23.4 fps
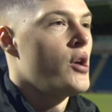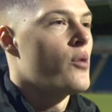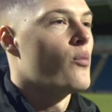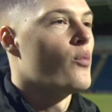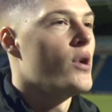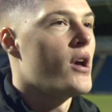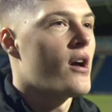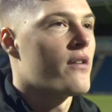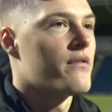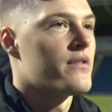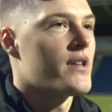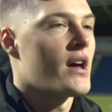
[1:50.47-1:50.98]

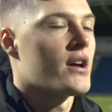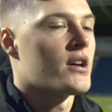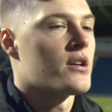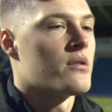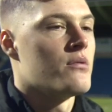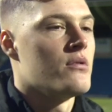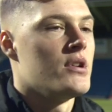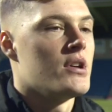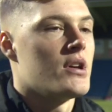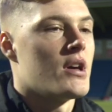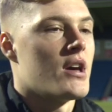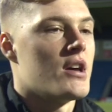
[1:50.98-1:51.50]
we have that
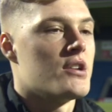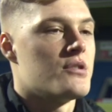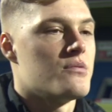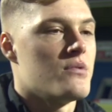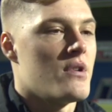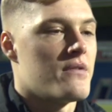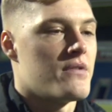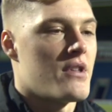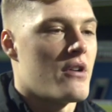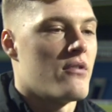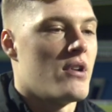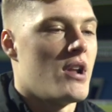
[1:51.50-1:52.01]
communication, we
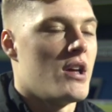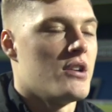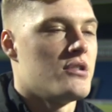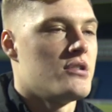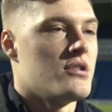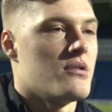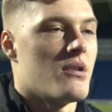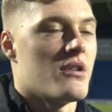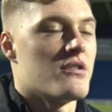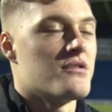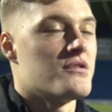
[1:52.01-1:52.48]
have that relationship.